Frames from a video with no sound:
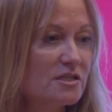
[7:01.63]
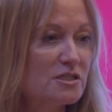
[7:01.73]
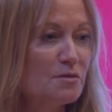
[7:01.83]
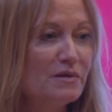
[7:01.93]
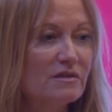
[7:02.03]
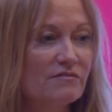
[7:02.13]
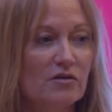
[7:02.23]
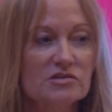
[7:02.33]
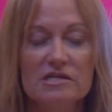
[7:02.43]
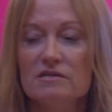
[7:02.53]
to be the
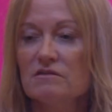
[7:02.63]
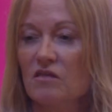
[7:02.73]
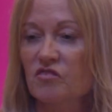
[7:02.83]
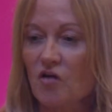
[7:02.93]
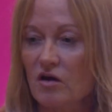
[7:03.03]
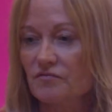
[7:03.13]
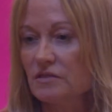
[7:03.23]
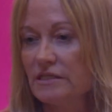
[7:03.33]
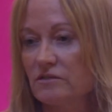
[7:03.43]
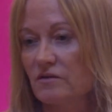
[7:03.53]
thoughtful
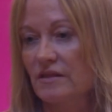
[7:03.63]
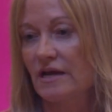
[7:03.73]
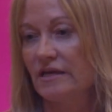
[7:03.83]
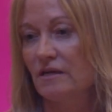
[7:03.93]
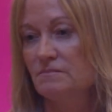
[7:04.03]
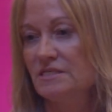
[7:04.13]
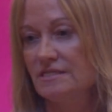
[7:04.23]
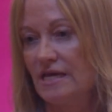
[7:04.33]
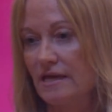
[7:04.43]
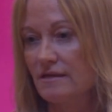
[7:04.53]
leader that I am
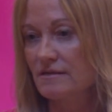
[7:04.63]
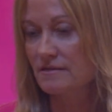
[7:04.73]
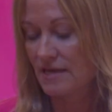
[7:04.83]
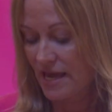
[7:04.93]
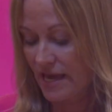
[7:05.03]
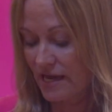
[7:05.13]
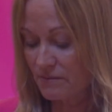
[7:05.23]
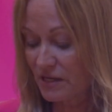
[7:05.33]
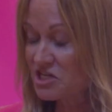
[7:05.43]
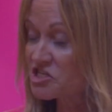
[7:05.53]
today. And I'm
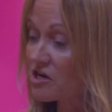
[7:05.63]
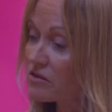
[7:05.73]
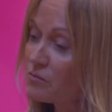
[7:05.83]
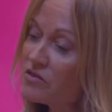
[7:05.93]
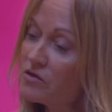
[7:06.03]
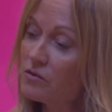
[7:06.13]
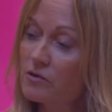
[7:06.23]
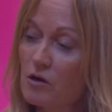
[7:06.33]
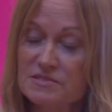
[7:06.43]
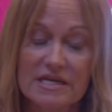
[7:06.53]
going to share them with you in
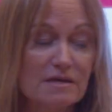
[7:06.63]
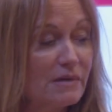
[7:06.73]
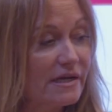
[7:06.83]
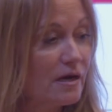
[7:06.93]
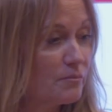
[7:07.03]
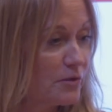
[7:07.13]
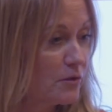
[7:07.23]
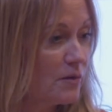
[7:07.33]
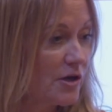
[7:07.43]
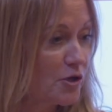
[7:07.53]
hopes that it might help
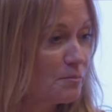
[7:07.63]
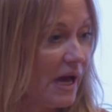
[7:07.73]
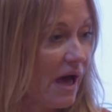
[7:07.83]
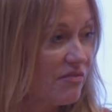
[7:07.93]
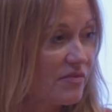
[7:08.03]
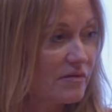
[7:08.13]
you on your path.